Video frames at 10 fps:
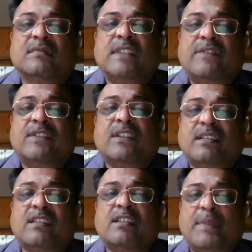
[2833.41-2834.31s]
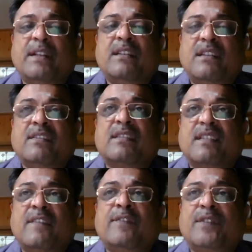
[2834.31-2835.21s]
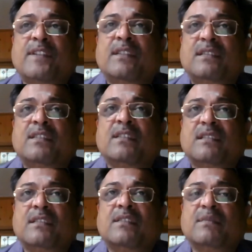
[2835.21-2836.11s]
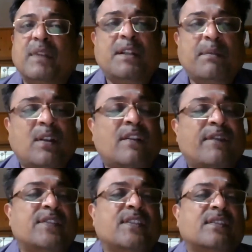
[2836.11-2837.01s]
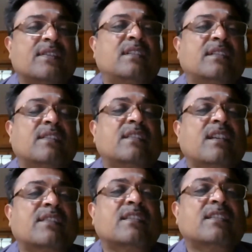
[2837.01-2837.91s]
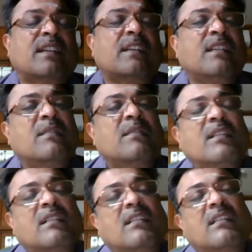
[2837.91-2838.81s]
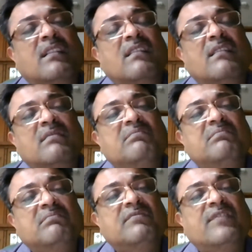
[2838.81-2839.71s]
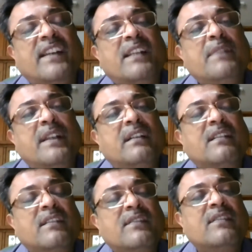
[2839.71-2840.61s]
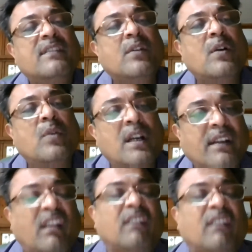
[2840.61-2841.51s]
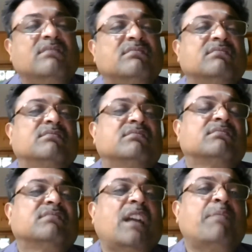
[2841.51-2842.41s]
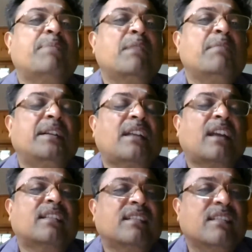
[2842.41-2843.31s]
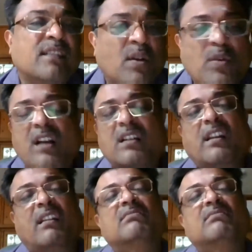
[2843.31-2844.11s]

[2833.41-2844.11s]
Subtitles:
If the assessment is left with multiple officers, let us say I file my returns in Gauhati, I pay my taxes in Gauhati.